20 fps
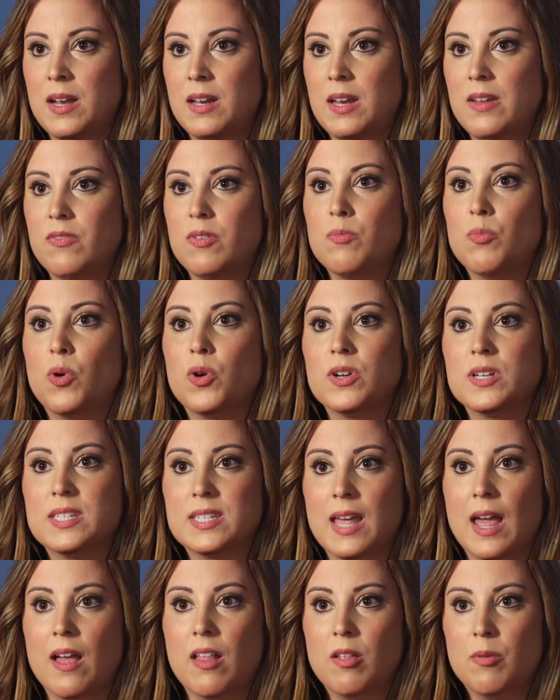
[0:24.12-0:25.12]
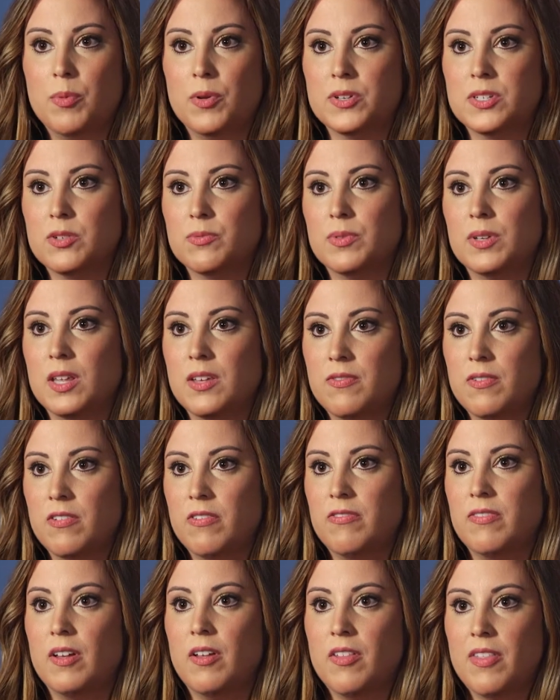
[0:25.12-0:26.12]
it even more scalable to really
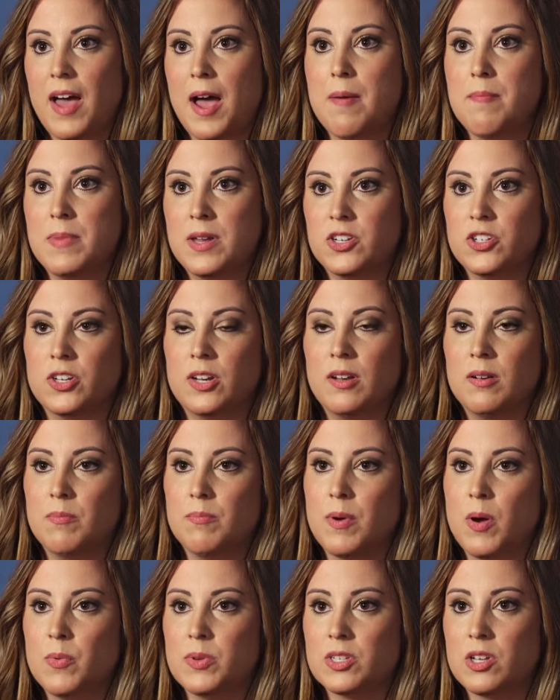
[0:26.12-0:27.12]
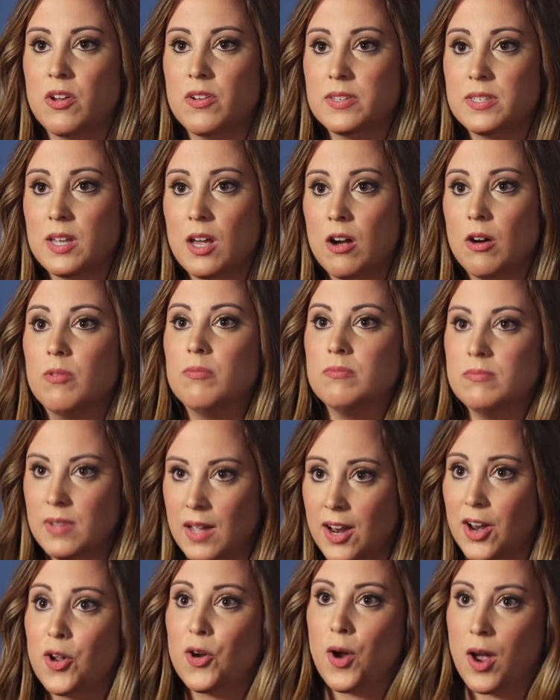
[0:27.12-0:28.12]
fulfill that mission, but was also
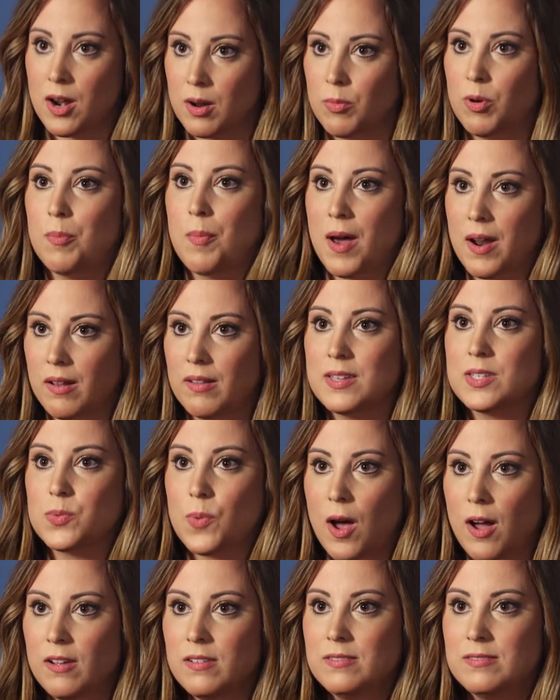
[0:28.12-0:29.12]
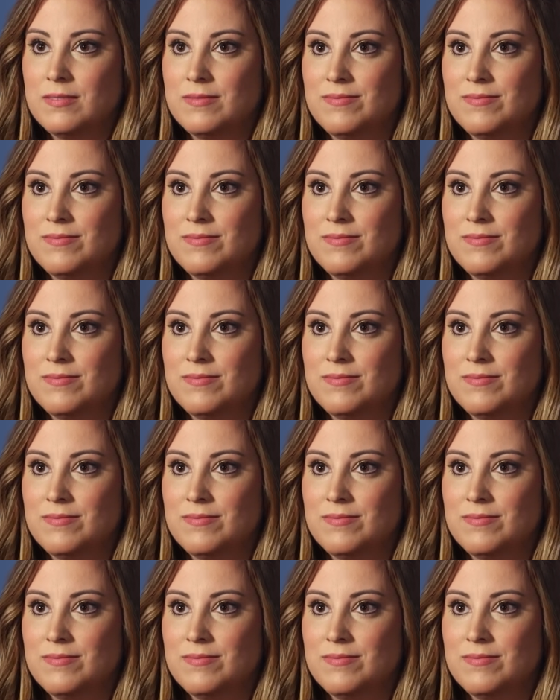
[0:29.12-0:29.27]
an incredible model as well.